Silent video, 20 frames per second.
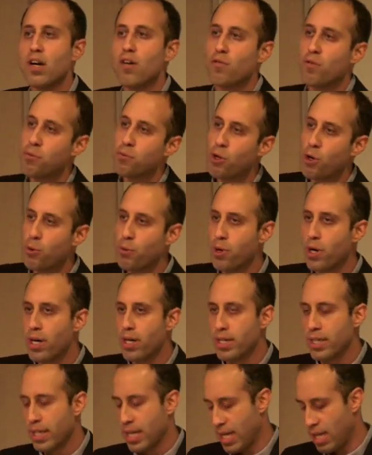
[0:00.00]
from
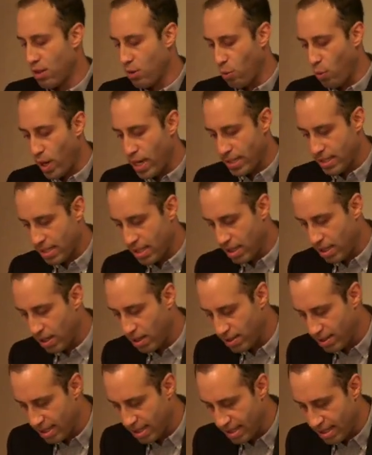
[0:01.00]
Oran in the west to
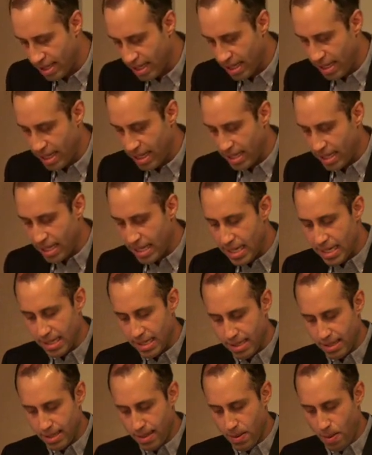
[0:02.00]
Constantine in the
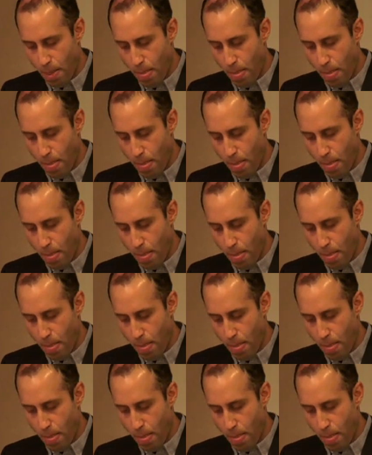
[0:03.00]
east.